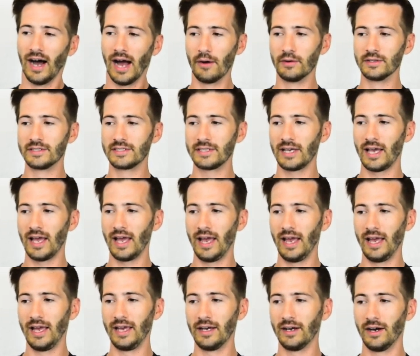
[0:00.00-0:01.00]
I would
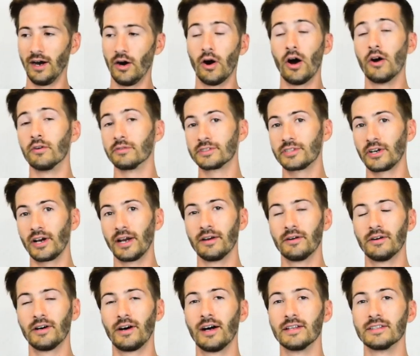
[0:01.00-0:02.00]
say, sorry,
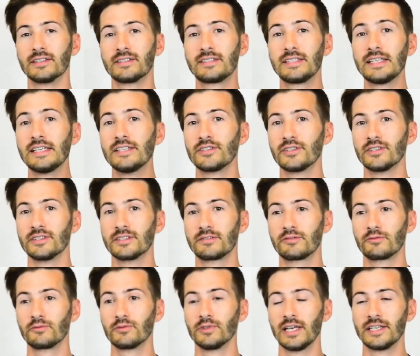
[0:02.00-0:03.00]
on
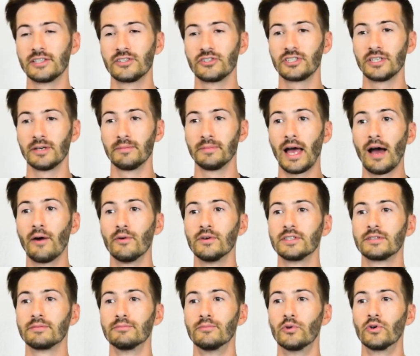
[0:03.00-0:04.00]
Caesar's relationship, that
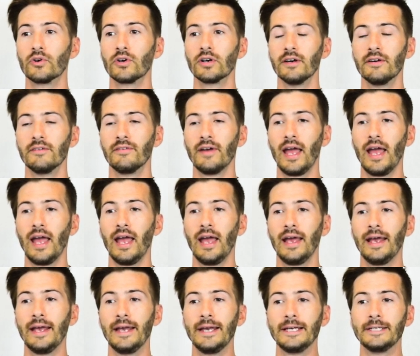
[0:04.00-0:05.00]
was more of
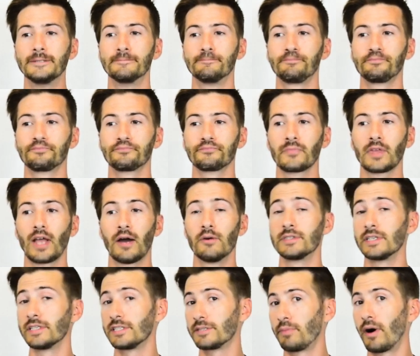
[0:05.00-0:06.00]
a, I
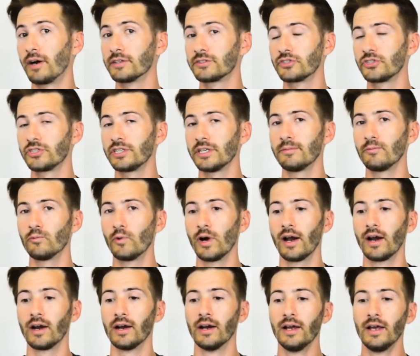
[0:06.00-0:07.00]
would say, sponsorship,
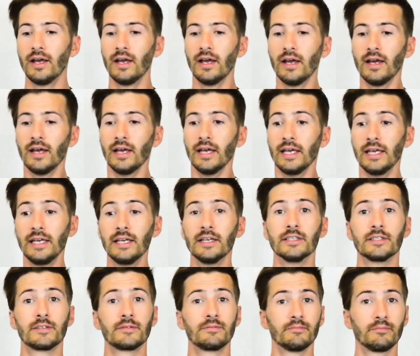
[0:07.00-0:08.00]
where he
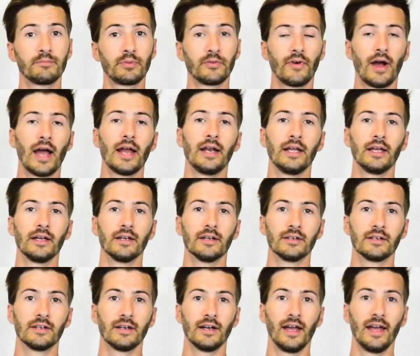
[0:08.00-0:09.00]
is
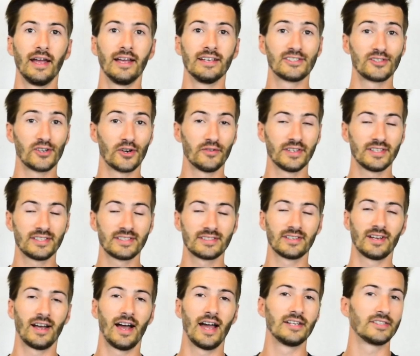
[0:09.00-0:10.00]
providing a
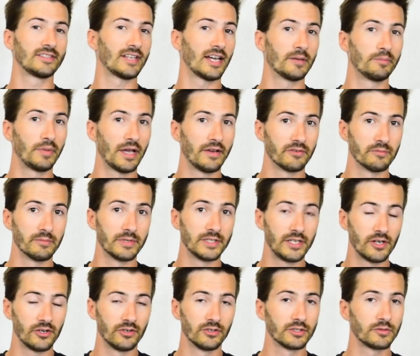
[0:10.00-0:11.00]
service. I just had to pay for
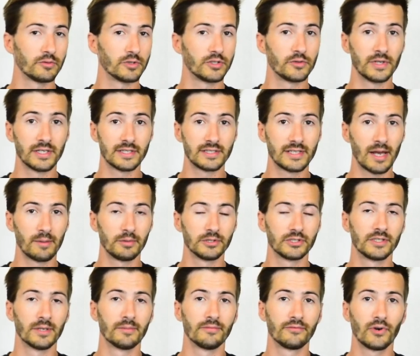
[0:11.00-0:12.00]
materials, which we
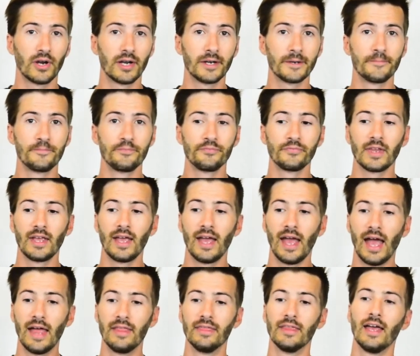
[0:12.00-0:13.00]
established up front.
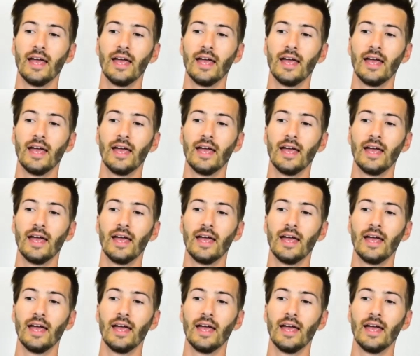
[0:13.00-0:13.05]
And